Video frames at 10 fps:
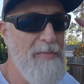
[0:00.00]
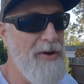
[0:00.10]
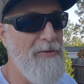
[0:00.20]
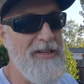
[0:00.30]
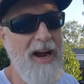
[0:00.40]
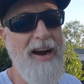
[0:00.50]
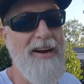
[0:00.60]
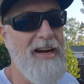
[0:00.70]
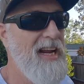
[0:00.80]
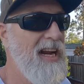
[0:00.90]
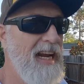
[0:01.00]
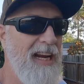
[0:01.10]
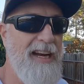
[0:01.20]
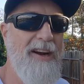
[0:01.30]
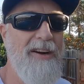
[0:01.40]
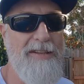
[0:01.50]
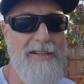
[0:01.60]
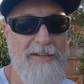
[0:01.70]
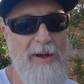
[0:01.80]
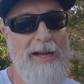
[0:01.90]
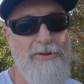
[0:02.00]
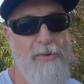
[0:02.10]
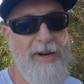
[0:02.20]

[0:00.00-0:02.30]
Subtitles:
been retired in here since about